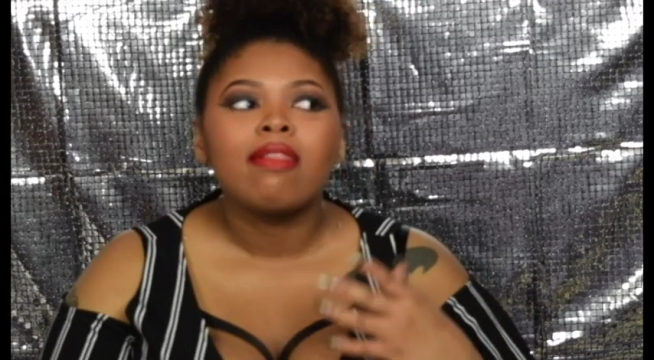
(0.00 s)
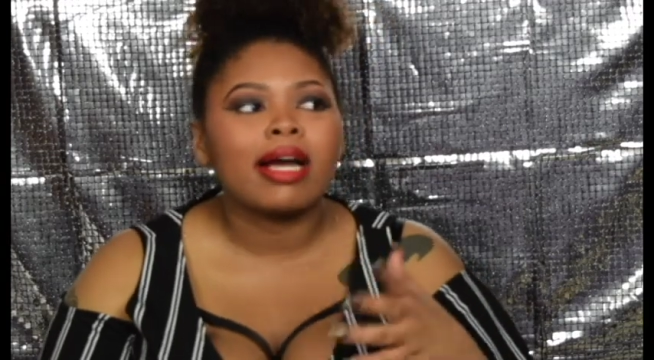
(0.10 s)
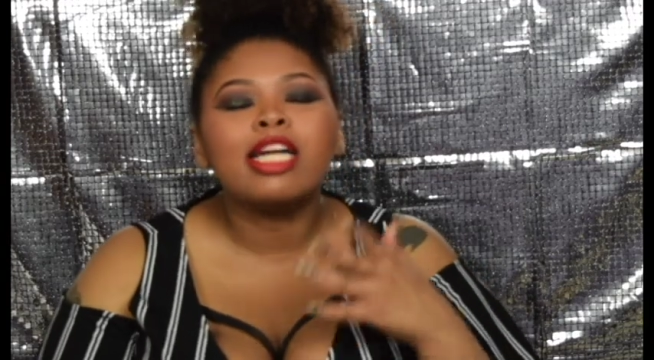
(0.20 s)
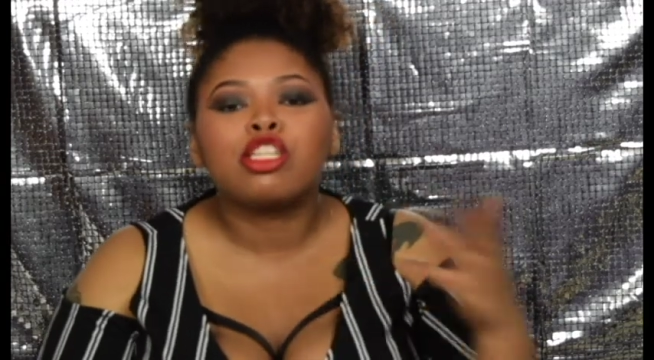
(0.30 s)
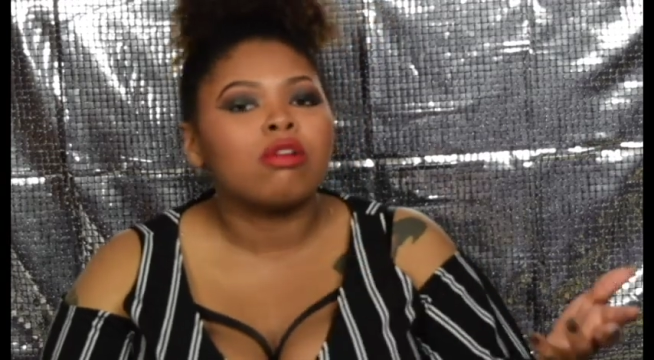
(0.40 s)

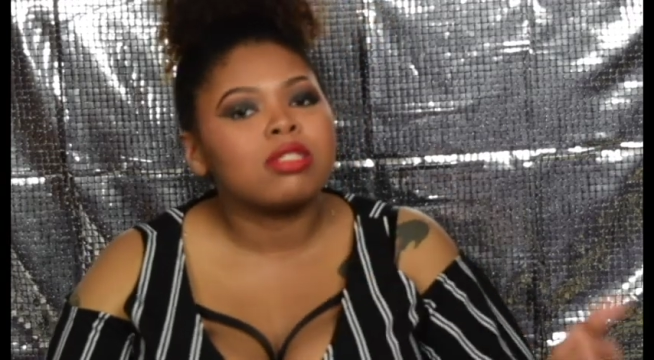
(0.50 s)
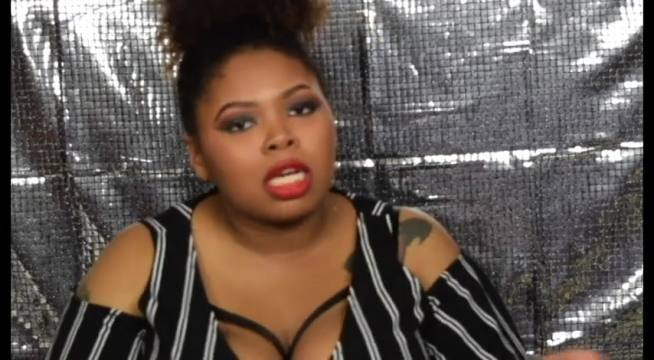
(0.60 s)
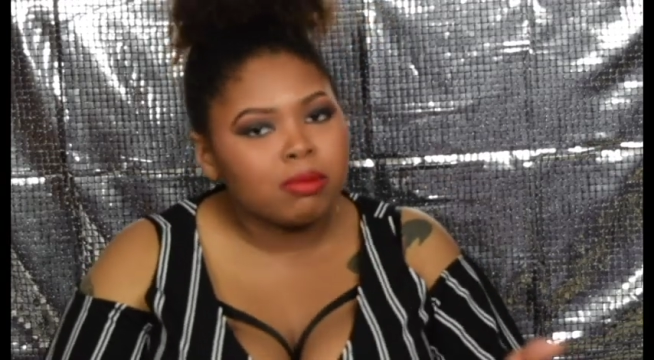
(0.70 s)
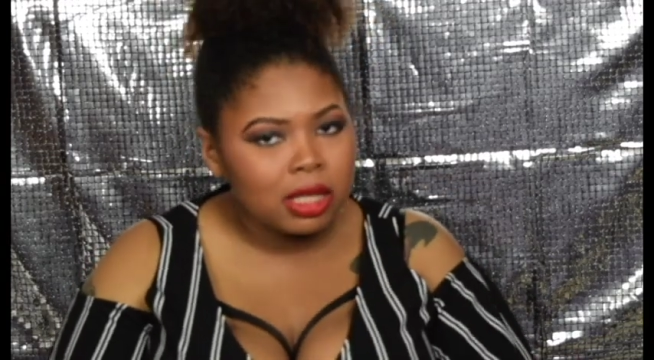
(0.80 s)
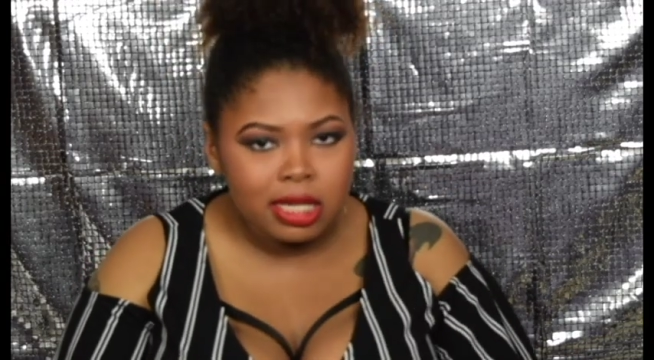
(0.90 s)
Like, I don't
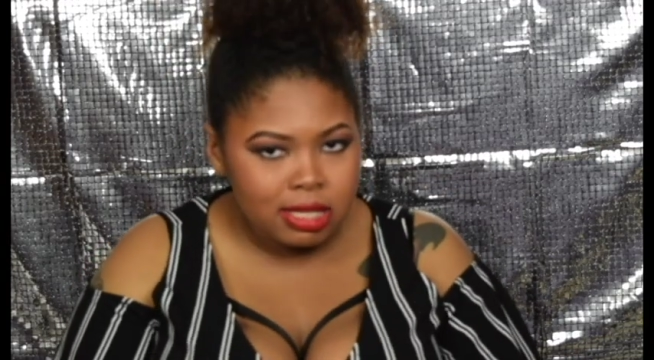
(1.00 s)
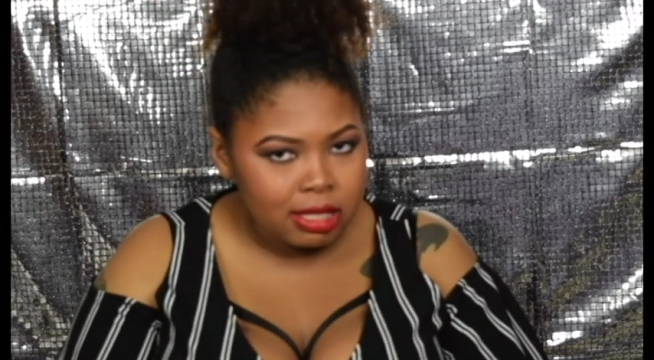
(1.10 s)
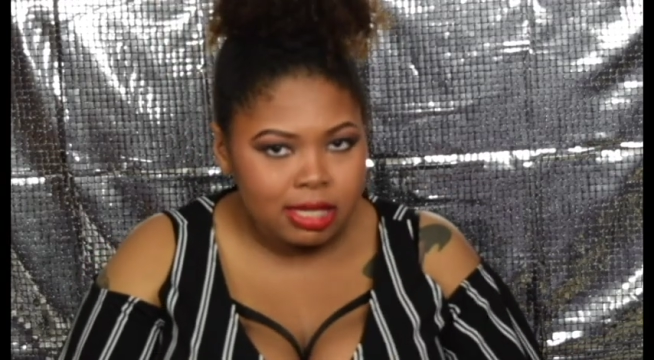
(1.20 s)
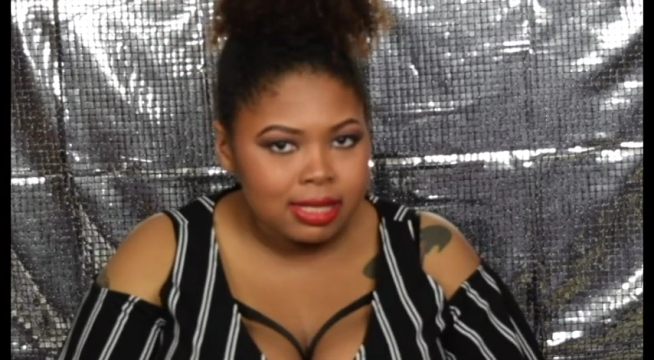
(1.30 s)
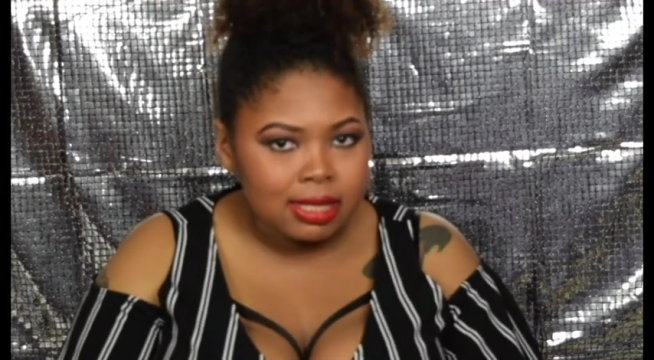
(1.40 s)
take Malik
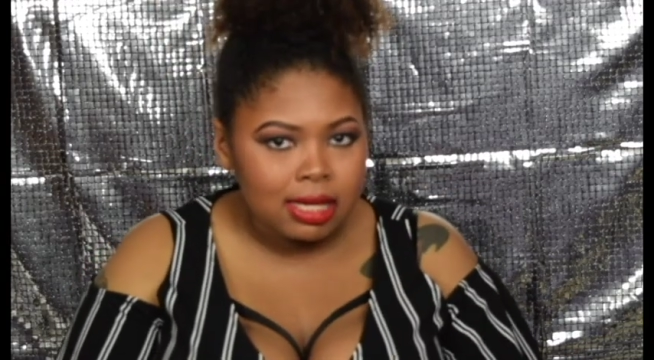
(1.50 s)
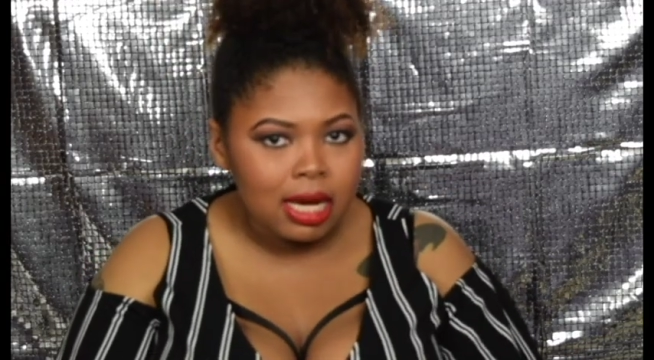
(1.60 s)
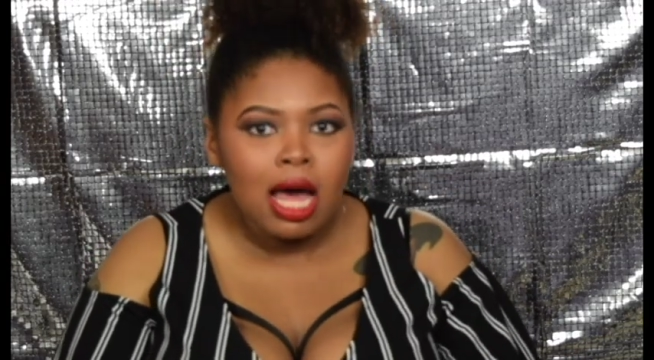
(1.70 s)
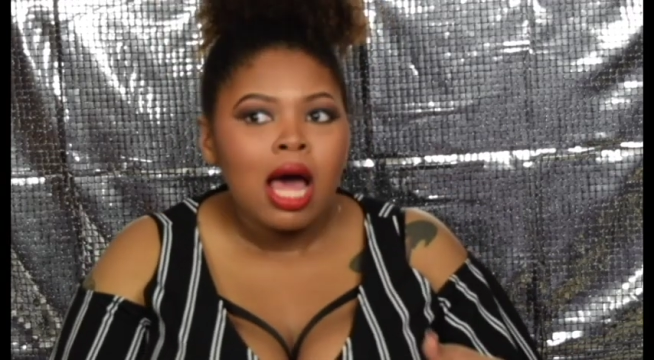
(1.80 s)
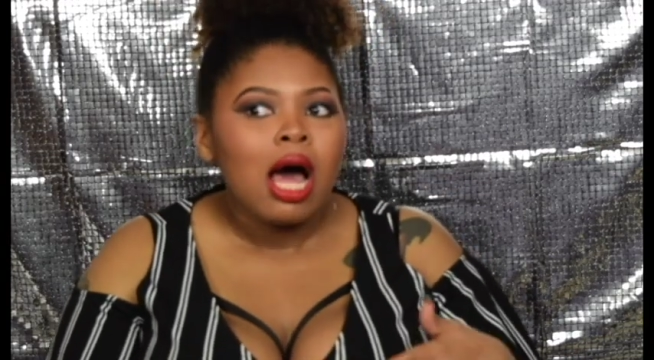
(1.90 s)
seriously.